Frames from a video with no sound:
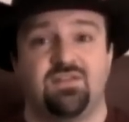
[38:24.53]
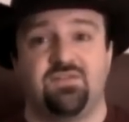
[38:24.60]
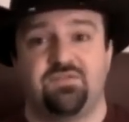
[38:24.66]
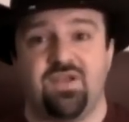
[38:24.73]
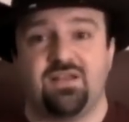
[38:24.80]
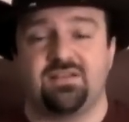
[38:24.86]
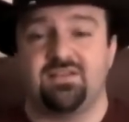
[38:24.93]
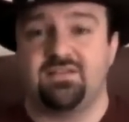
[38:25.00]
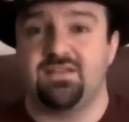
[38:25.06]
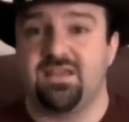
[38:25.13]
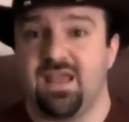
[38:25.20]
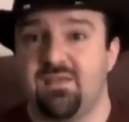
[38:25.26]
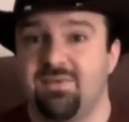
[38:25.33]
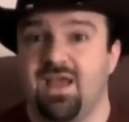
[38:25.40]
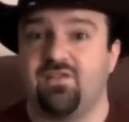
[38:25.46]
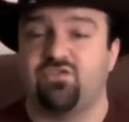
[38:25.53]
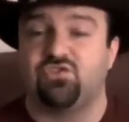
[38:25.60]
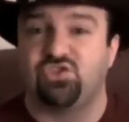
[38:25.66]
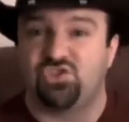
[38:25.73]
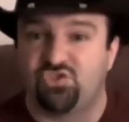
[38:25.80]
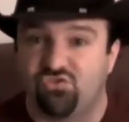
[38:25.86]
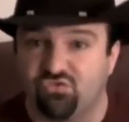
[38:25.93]
The fact that the game has
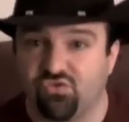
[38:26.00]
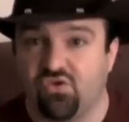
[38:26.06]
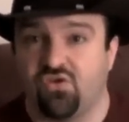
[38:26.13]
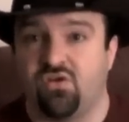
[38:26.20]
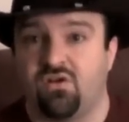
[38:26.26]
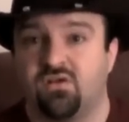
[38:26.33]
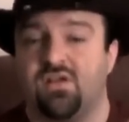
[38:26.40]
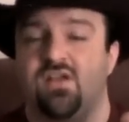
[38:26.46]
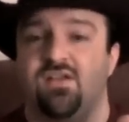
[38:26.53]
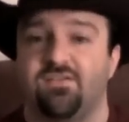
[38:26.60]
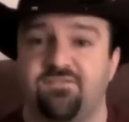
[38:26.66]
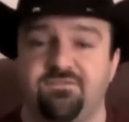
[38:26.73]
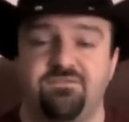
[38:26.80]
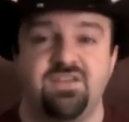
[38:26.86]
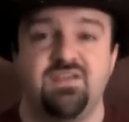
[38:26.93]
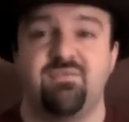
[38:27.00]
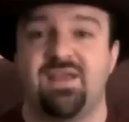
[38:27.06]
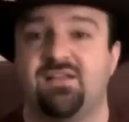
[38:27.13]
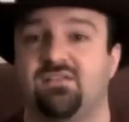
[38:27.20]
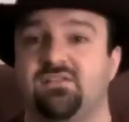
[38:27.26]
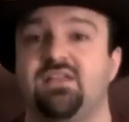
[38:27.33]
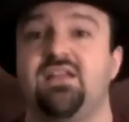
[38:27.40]
strong
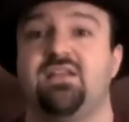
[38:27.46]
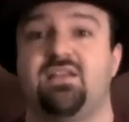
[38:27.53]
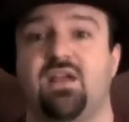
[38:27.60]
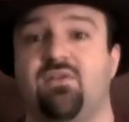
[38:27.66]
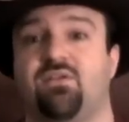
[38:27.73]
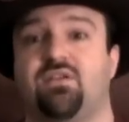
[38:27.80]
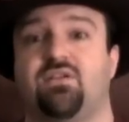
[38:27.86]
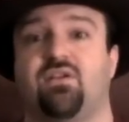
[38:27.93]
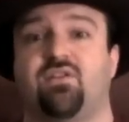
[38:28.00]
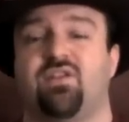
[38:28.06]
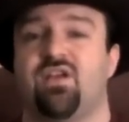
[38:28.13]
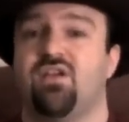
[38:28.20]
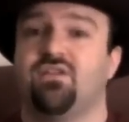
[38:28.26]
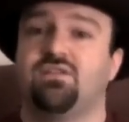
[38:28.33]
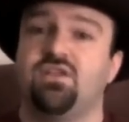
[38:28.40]
female lead characters